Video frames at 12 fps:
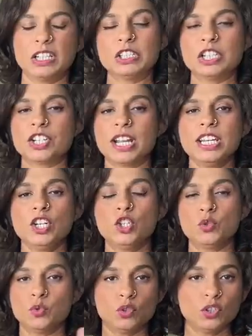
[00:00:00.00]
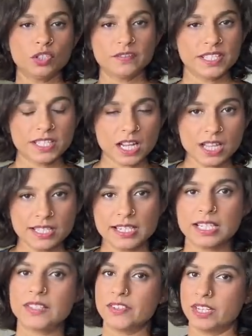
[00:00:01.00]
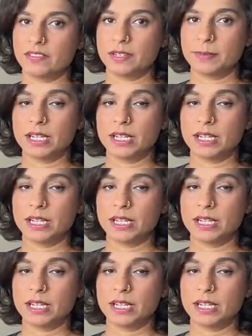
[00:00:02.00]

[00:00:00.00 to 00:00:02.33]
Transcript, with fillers: The shining jewel of this cast is Vijay Varma.